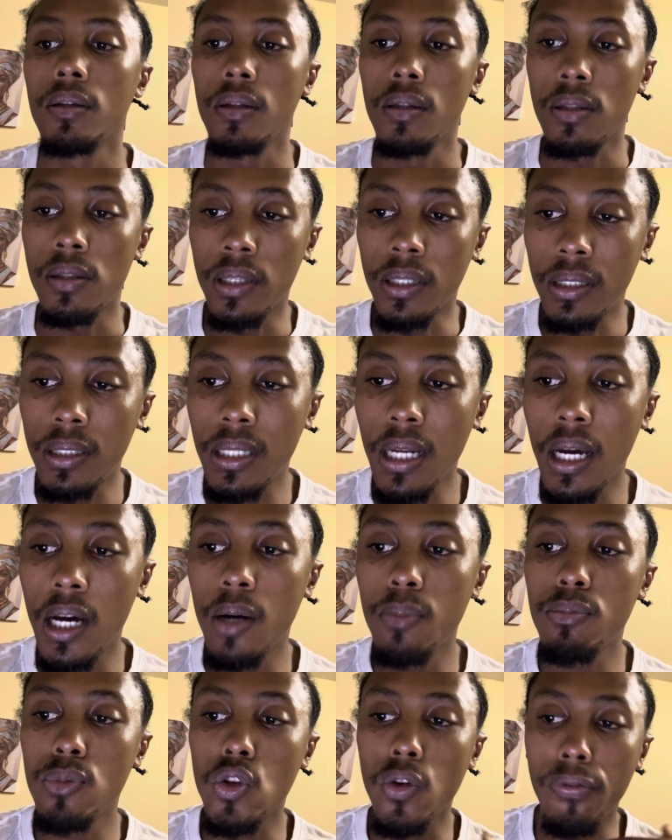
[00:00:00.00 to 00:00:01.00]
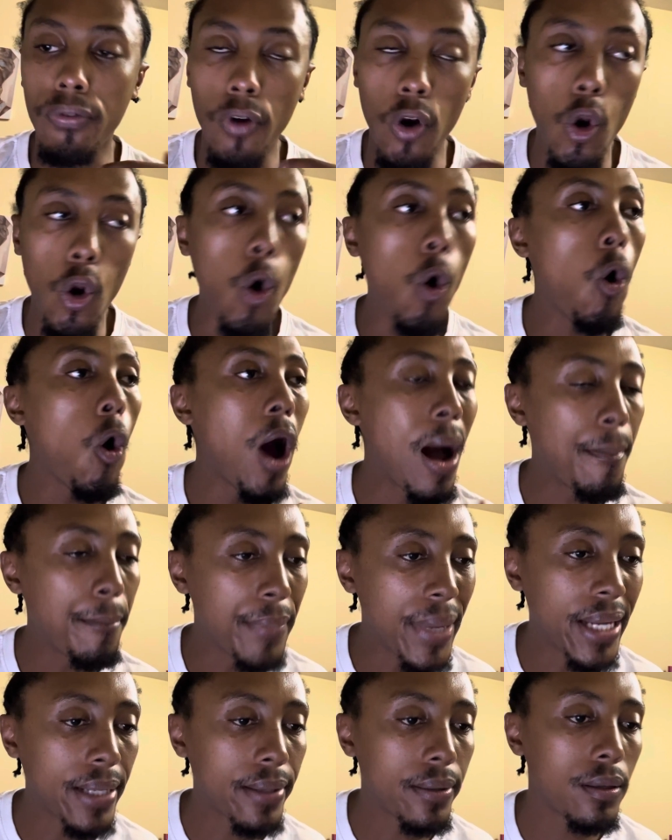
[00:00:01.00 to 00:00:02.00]
the terms of law are
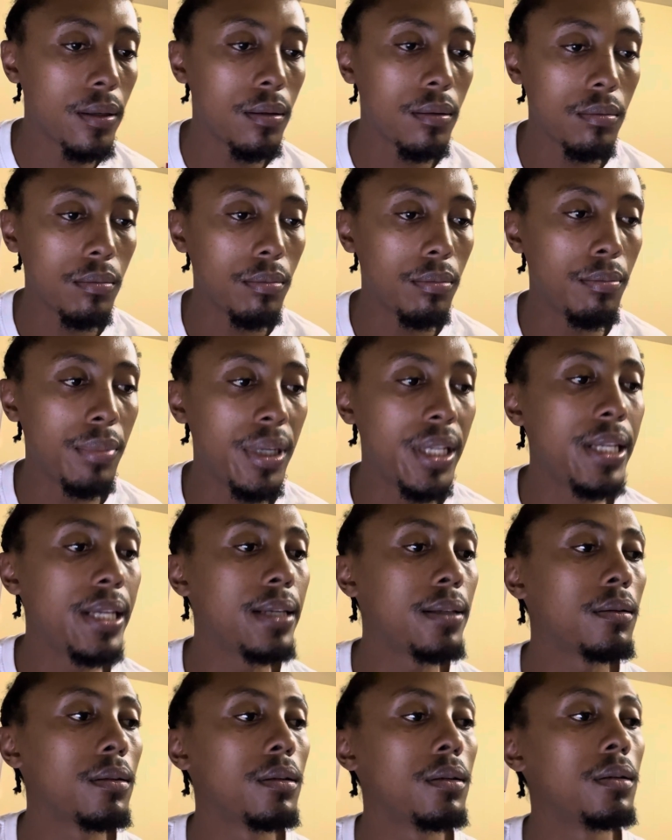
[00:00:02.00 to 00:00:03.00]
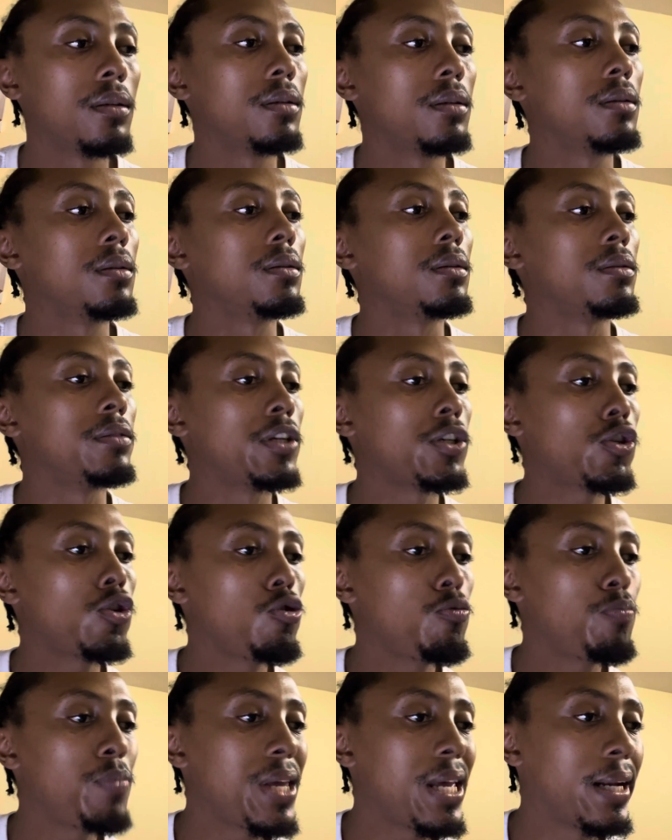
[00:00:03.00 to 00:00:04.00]
met, meaning there
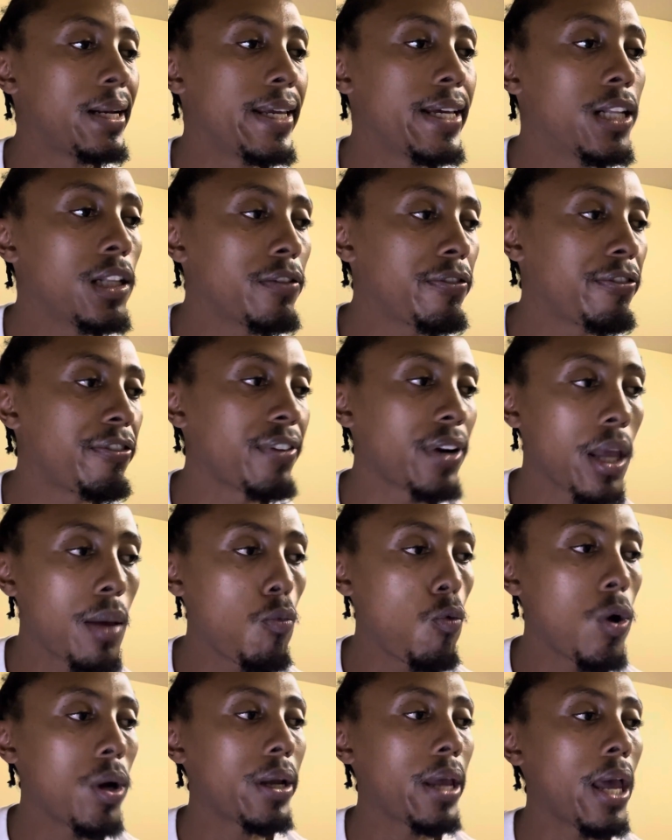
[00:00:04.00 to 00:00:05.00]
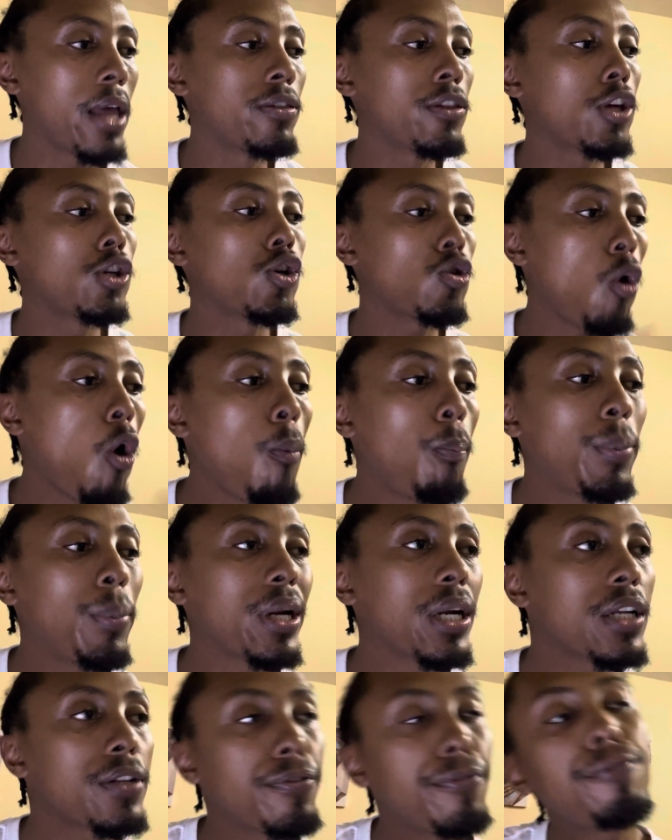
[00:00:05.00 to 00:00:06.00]
should be a legal framework and they should
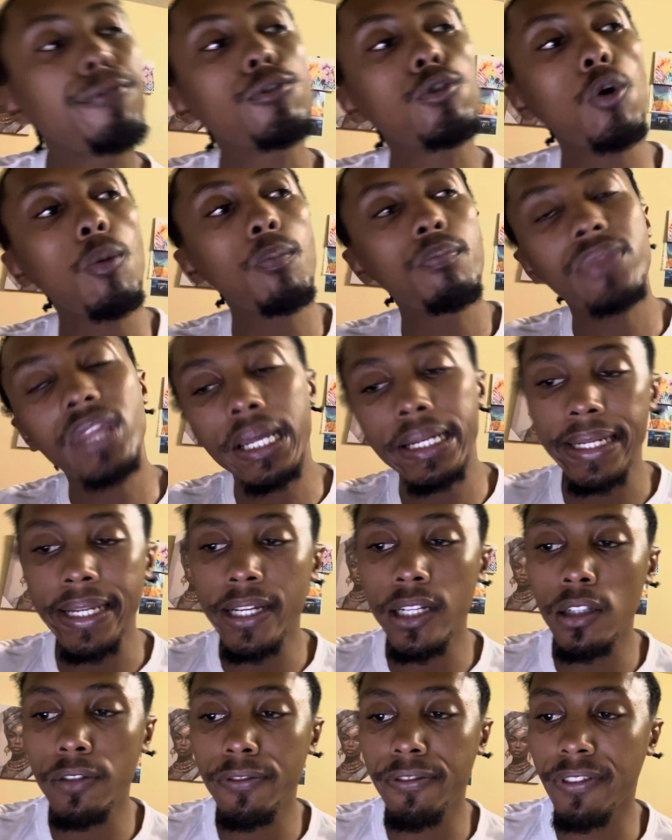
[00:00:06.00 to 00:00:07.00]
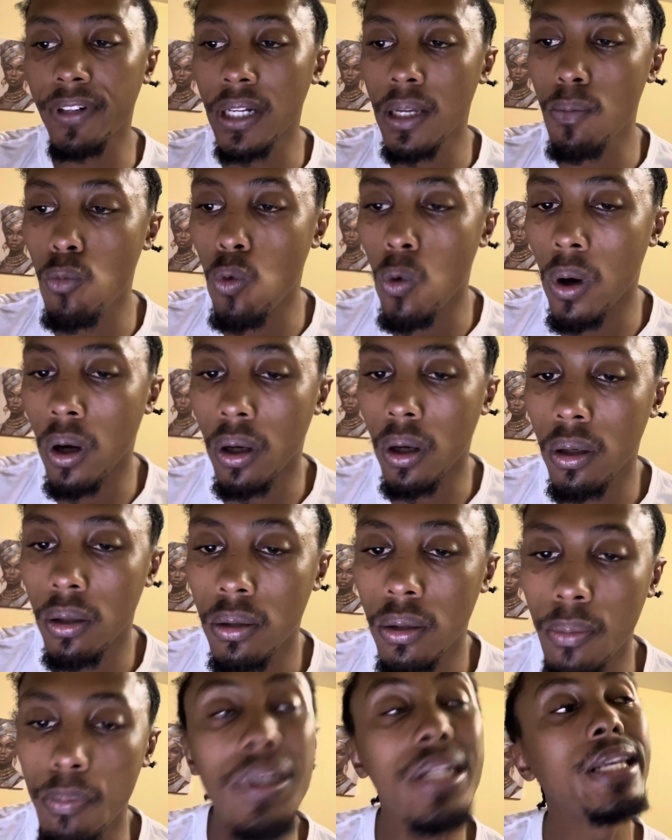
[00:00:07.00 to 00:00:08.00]
operate from that legal framework,
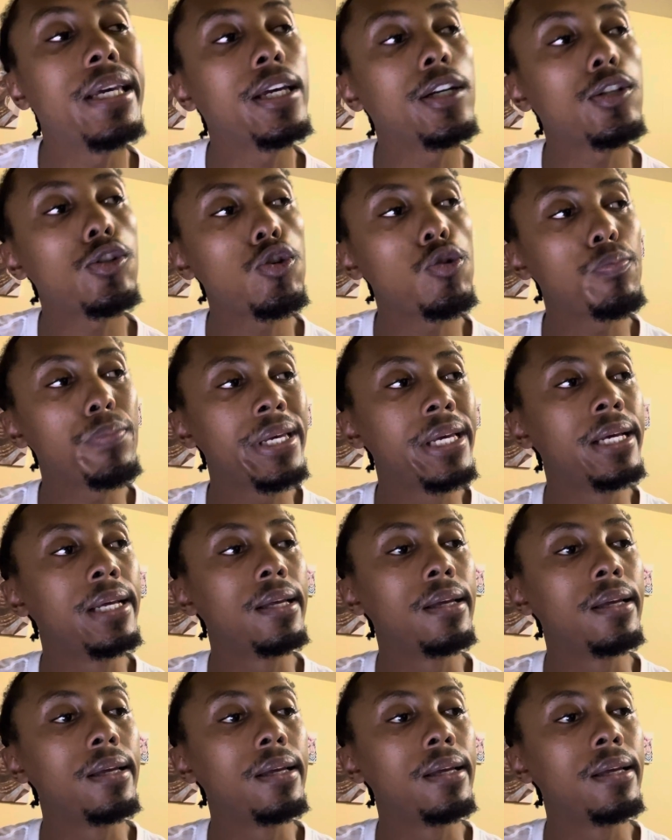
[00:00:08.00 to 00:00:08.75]
meaning it should be